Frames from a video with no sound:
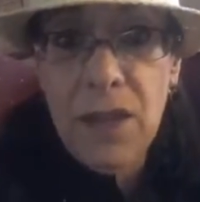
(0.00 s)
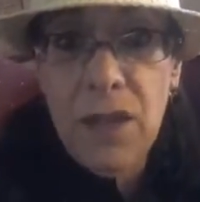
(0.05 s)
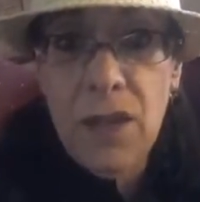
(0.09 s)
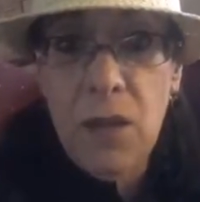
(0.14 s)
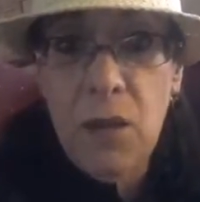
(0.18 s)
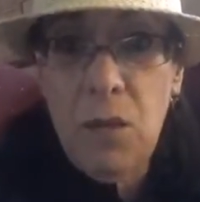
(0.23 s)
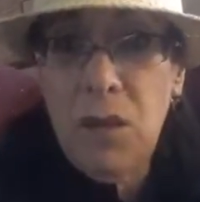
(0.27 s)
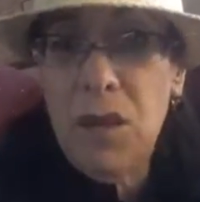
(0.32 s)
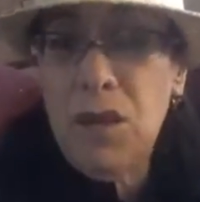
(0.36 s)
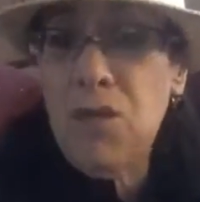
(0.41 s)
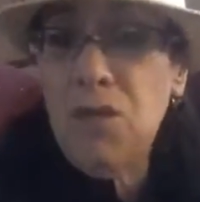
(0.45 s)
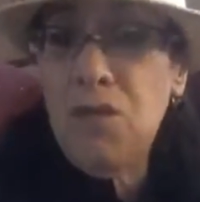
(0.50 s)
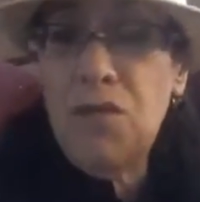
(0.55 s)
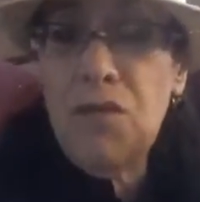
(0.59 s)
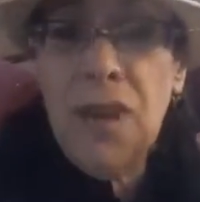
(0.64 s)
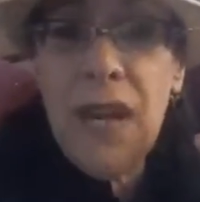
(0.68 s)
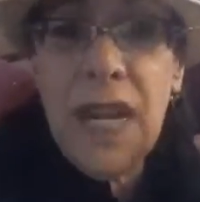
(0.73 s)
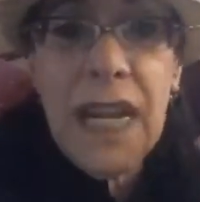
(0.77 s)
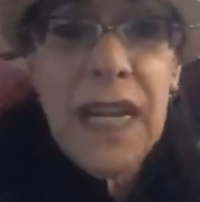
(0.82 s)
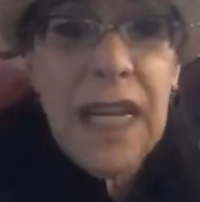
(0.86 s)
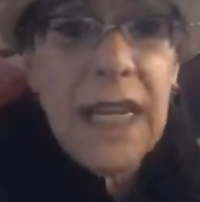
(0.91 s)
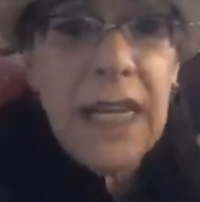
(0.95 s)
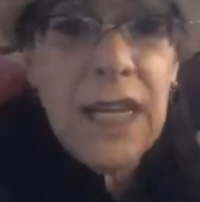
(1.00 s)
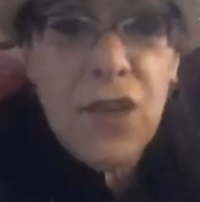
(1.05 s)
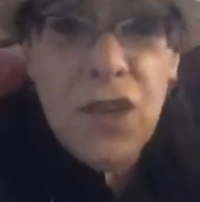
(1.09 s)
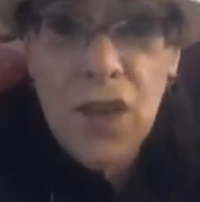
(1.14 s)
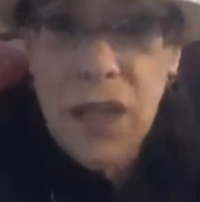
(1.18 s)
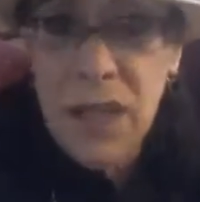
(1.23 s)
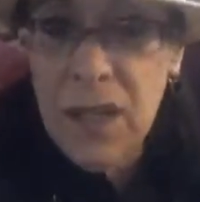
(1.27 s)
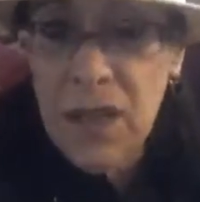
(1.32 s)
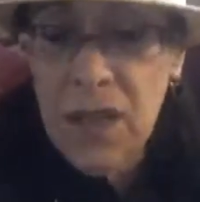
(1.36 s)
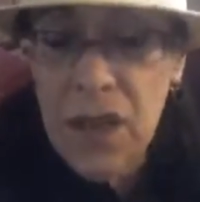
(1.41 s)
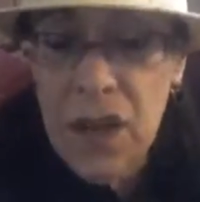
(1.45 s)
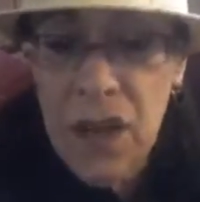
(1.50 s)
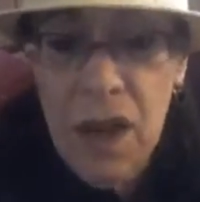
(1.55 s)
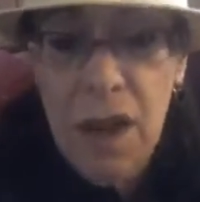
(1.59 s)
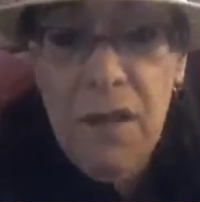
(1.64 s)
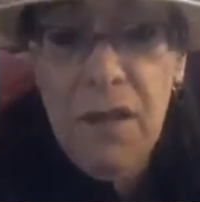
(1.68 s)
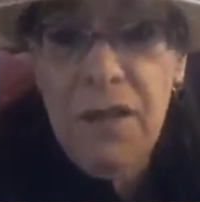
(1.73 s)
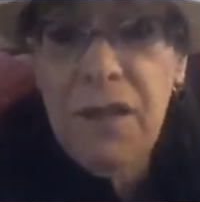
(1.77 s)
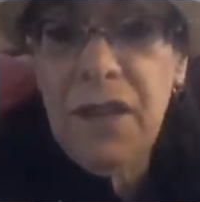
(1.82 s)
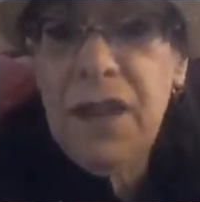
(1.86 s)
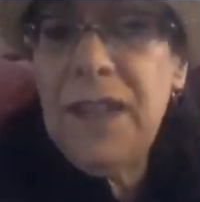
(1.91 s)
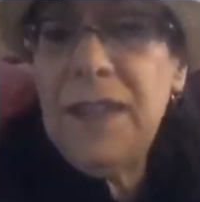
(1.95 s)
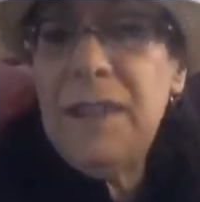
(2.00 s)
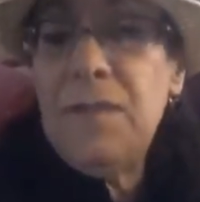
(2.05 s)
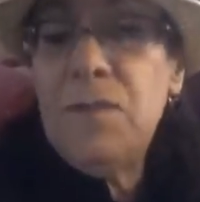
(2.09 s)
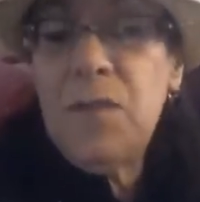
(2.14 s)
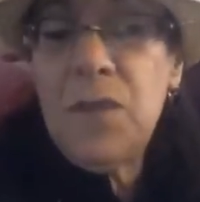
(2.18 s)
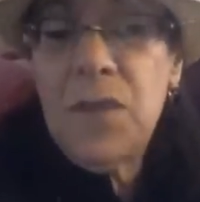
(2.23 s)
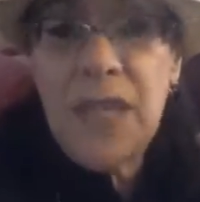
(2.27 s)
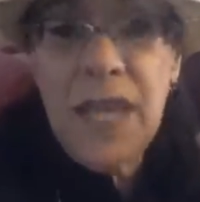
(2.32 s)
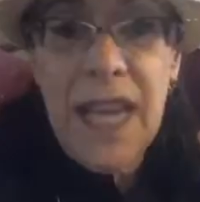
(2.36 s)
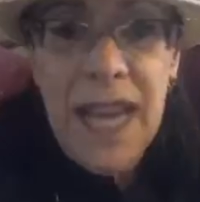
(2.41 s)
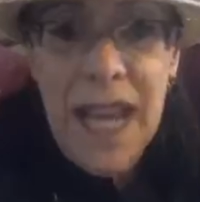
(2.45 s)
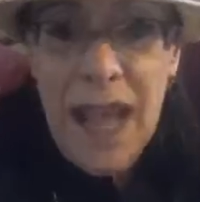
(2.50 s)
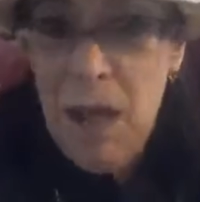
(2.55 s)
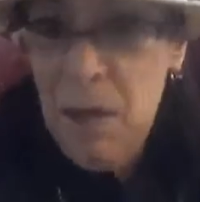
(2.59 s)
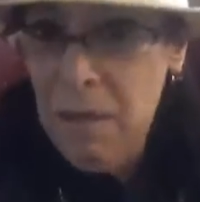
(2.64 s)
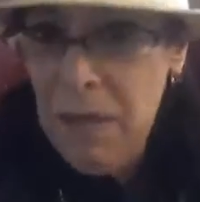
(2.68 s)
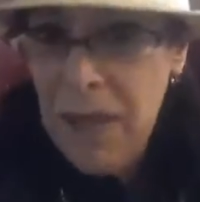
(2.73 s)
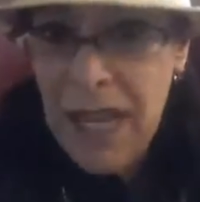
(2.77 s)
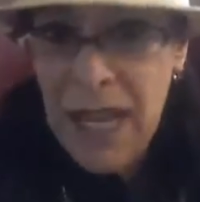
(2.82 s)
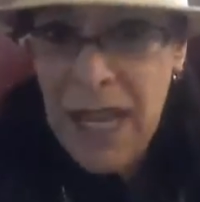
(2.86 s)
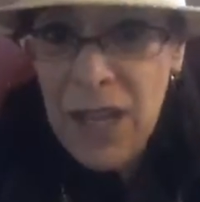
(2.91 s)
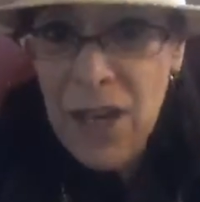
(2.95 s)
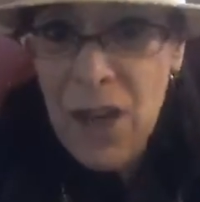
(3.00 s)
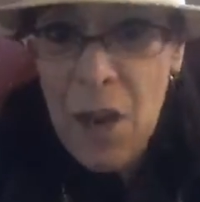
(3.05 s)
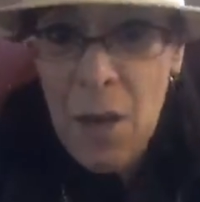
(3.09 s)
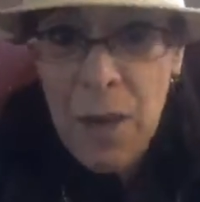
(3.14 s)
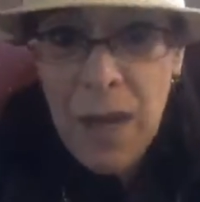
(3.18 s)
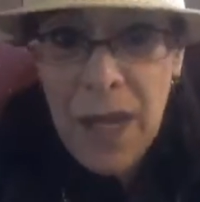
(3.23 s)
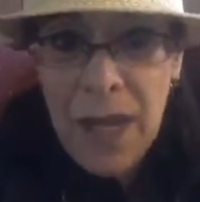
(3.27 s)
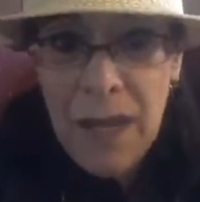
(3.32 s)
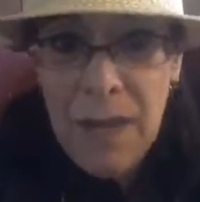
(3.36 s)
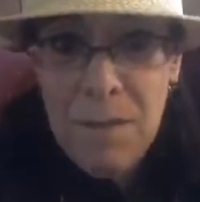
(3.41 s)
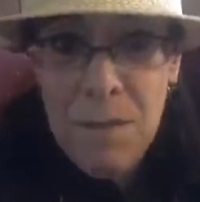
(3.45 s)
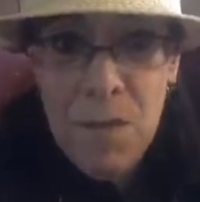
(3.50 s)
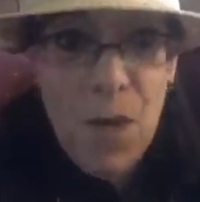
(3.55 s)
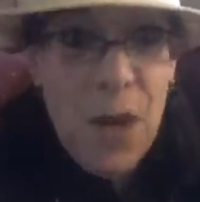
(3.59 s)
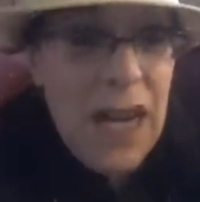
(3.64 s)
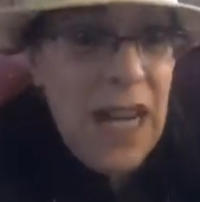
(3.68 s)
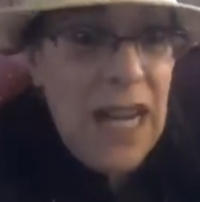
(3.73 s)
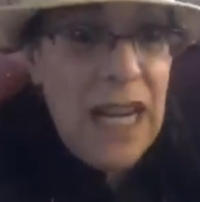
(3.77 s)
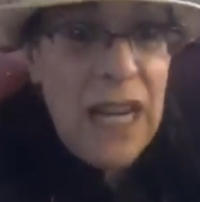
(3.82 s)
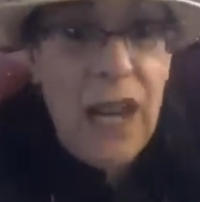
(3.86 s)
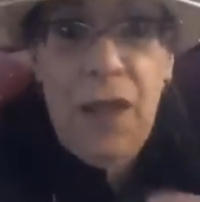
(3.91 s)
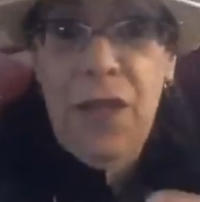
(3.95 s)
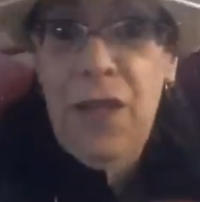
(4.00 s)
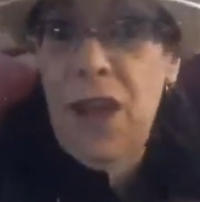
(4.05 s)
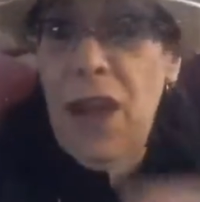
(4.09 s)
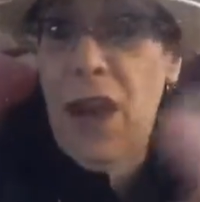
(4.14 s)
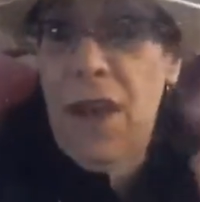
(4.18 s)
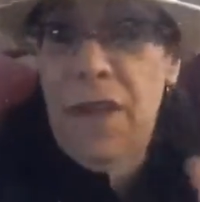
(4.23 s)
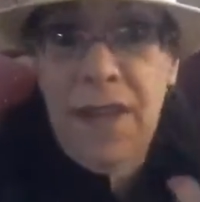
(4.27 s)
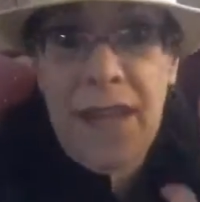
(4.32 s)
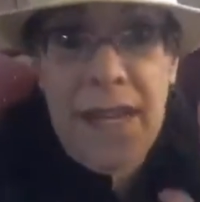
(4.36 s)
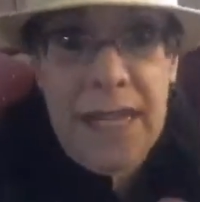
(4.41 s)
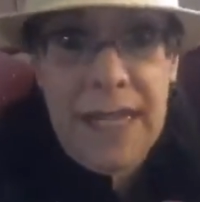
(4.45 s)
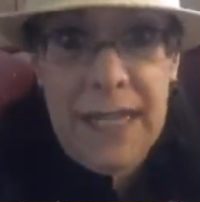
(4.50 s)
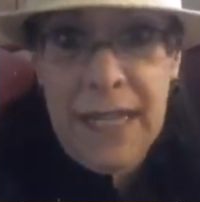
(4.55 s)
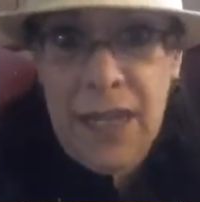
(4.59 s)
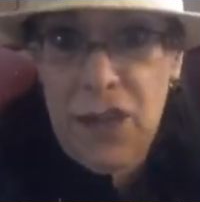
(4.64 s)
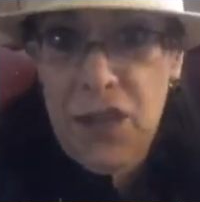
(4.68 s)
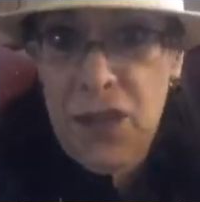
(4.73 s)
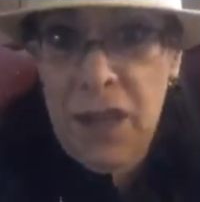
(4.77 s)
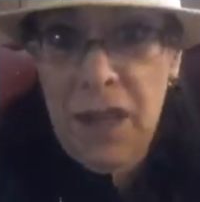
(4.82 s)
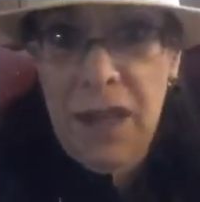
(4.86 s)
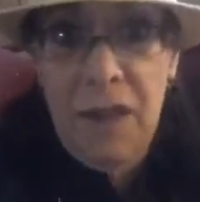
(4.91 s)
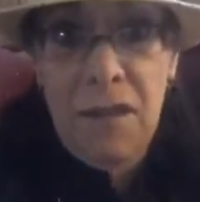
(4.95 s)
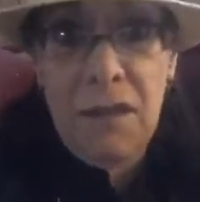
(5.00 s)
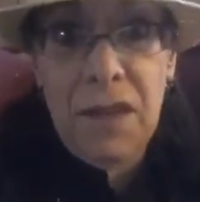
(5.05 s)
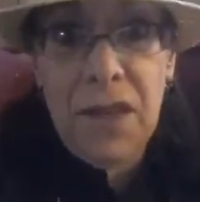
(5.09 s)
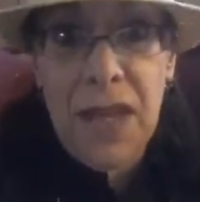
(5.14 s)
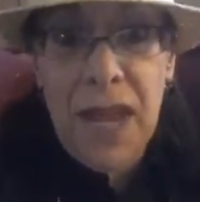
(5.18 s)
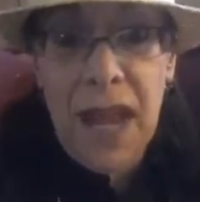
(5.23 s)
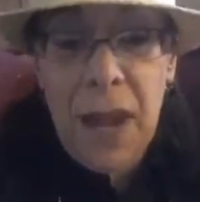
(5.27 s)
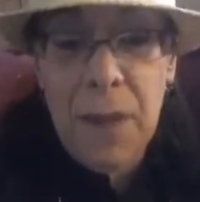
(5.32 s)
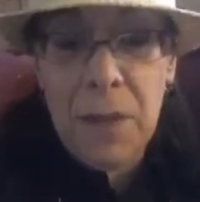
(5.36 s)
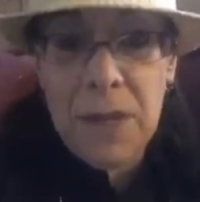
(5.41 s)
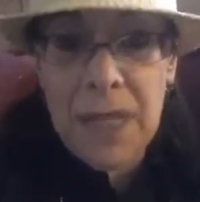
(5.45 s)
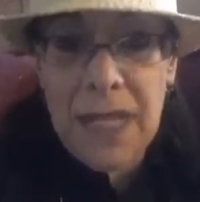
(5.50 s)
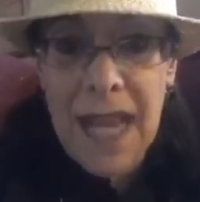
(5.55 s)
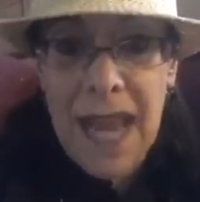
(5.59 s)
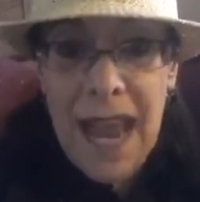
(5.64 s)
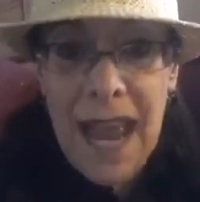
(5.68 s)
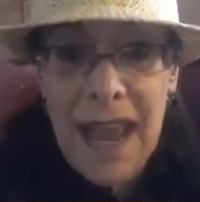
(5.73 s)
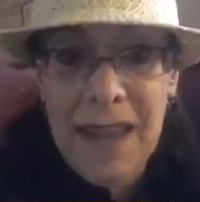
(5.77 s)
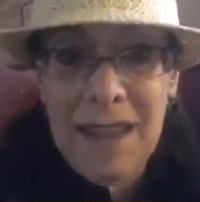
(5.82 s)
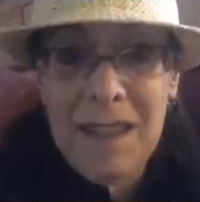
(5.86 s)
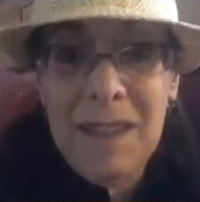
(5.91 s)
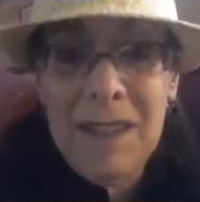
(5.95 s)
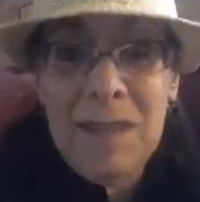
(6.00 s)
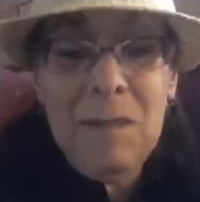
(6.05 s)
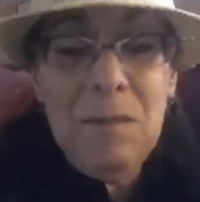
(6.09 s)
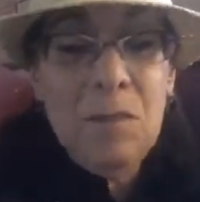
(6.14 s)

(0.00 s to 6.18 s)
So it was really just enough to help me get going in the morning. Nothing on the addiction level that I was at.